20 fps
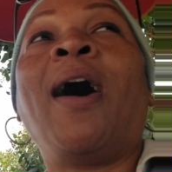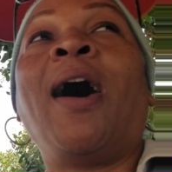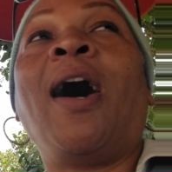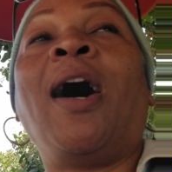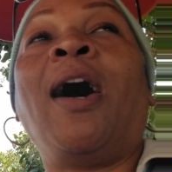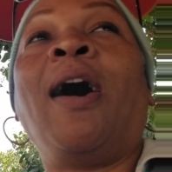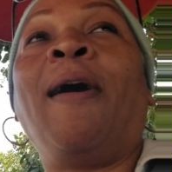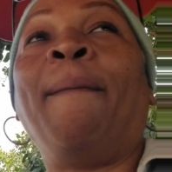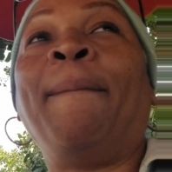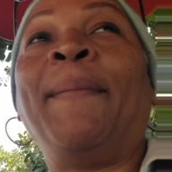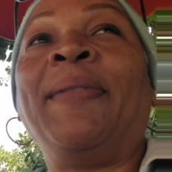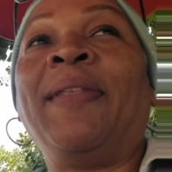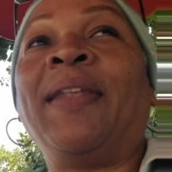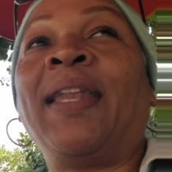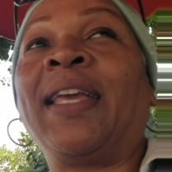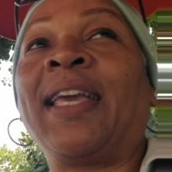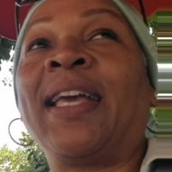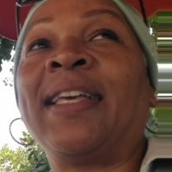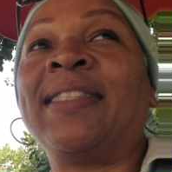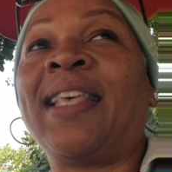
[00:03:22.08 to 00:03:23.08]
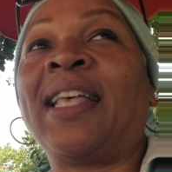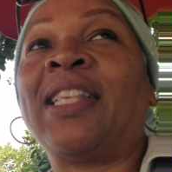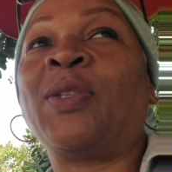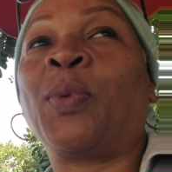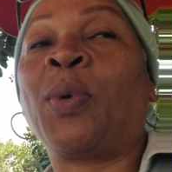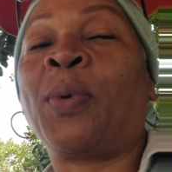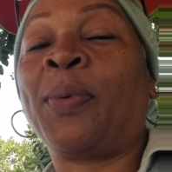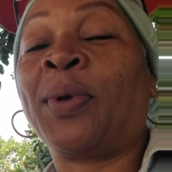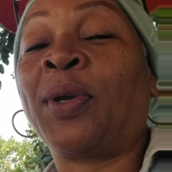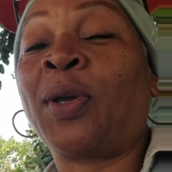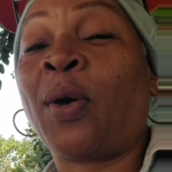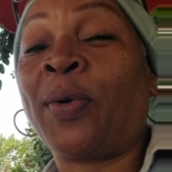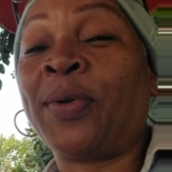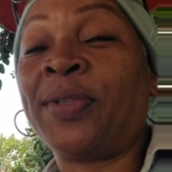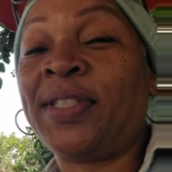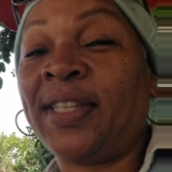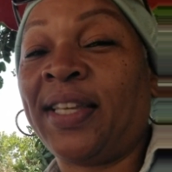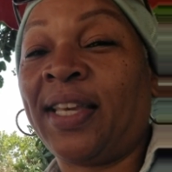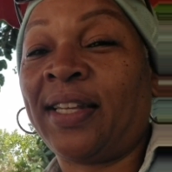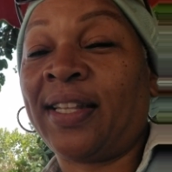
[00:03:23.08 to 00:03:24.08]
and then I guess that's where we're going
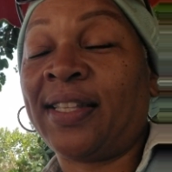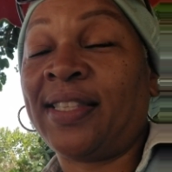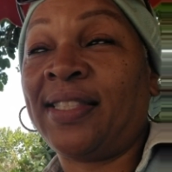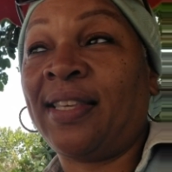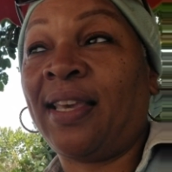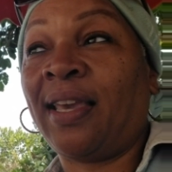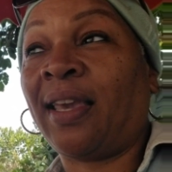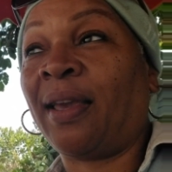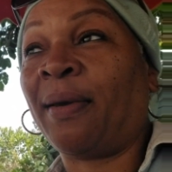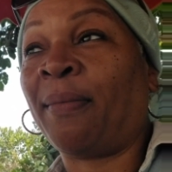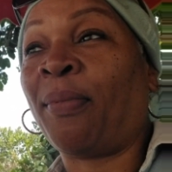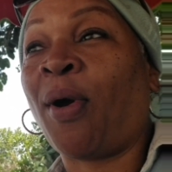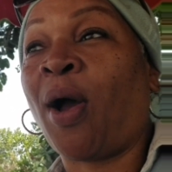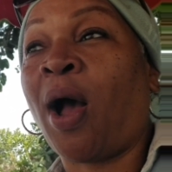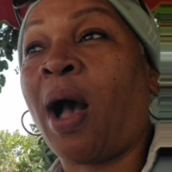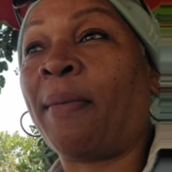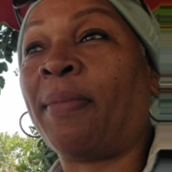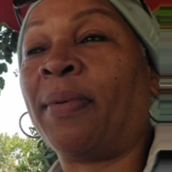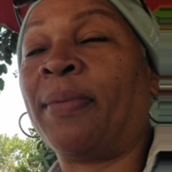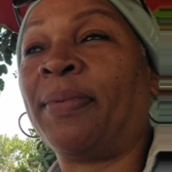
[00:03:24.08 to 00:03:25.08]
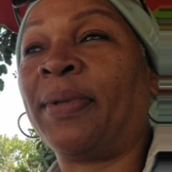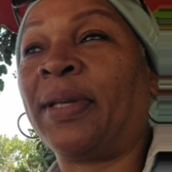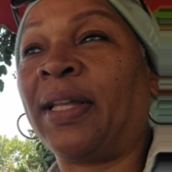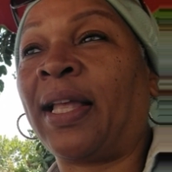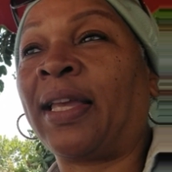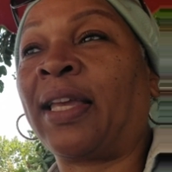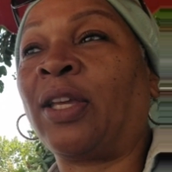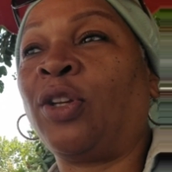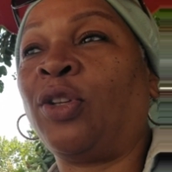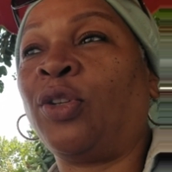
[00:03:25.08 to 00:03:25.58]
to get a ticket, probably, like